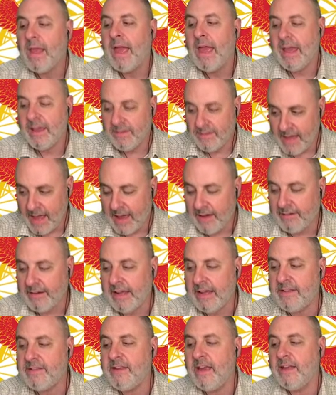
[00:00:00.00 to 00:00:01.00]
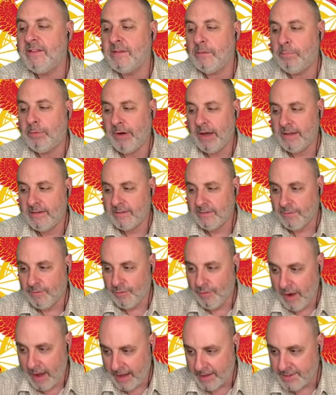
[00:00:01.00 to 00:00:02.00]
exactly. It's it's a place of
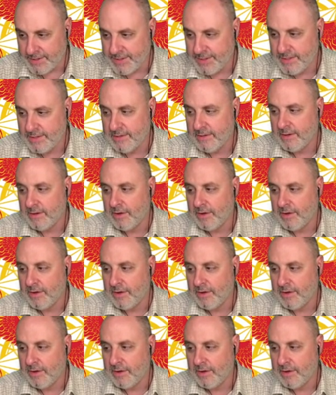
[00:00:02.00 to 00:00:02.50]
rest.